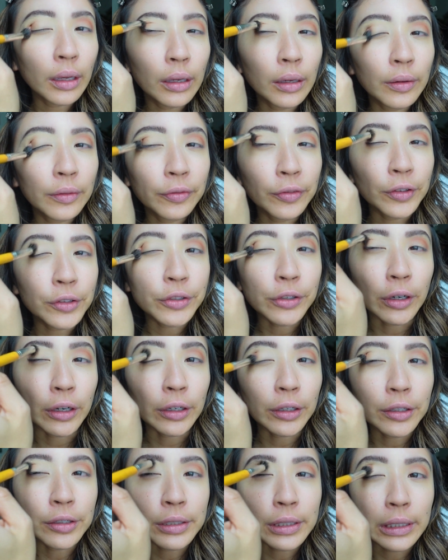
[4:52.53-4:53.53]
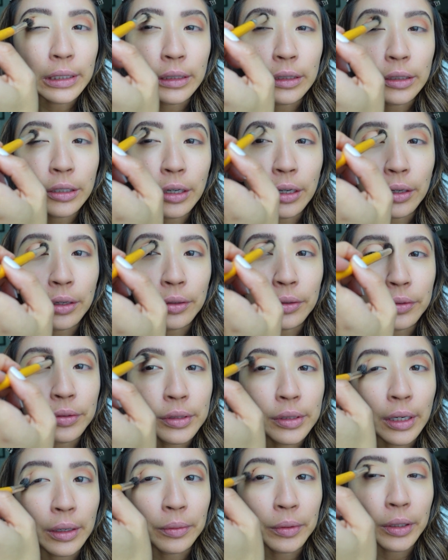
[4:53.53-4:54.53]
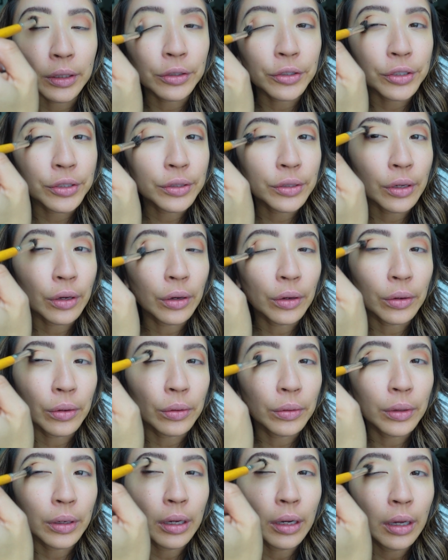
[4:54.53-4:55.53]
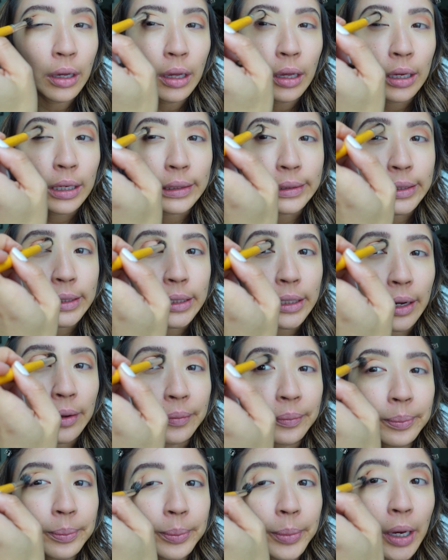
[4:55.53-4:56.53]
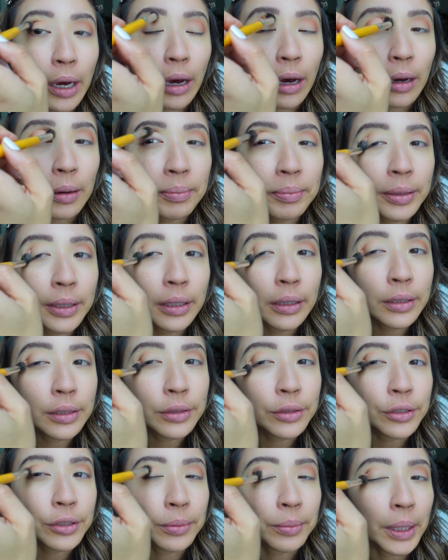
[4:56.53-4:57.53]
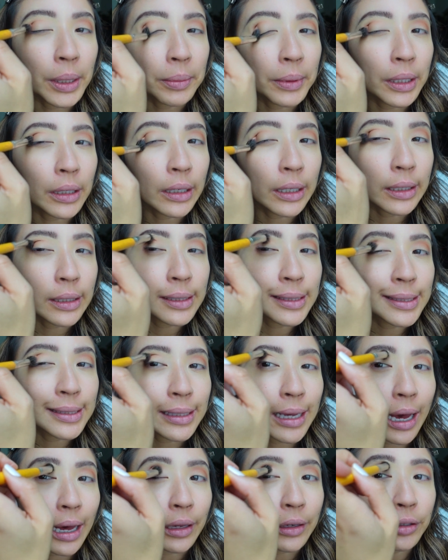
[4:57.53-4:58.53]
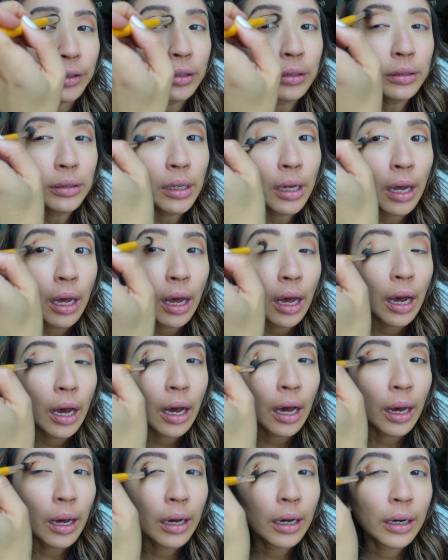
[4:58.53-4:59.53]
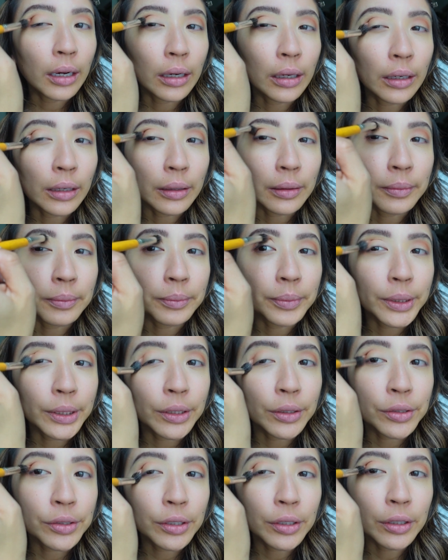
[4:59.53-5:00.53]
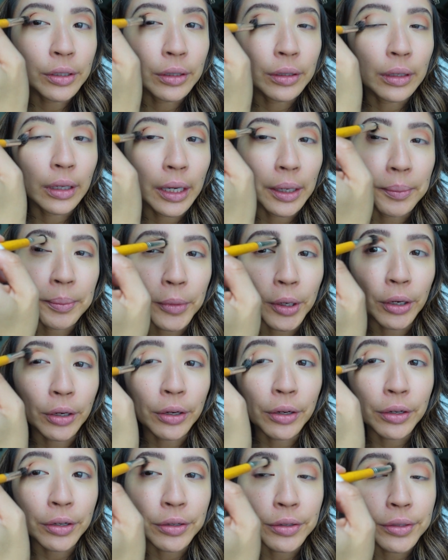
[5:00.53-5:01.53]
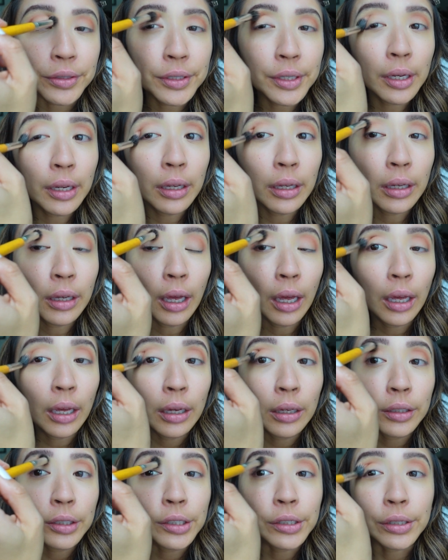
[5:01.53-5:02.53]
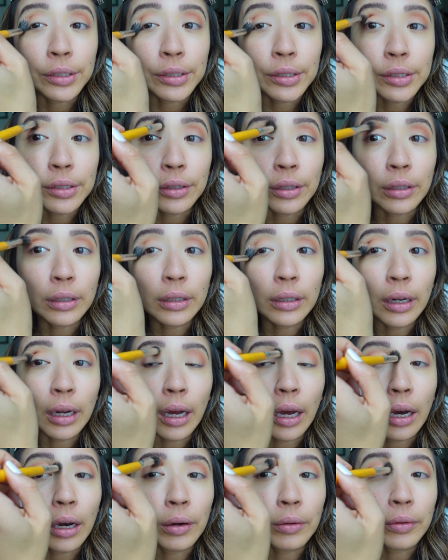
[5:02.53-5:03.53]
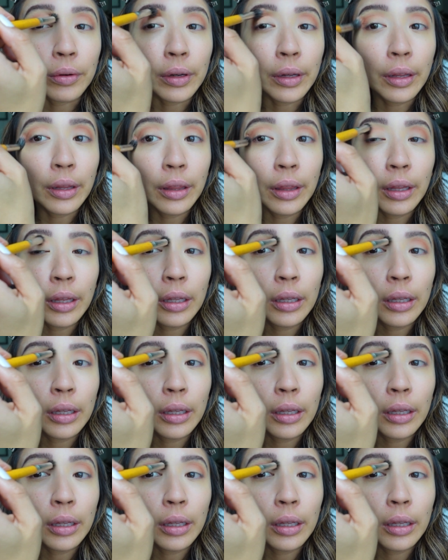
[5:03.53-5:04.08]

For darker skin tones, I would just go a step up to maybe like Saddle. But those are good like markers to start out with.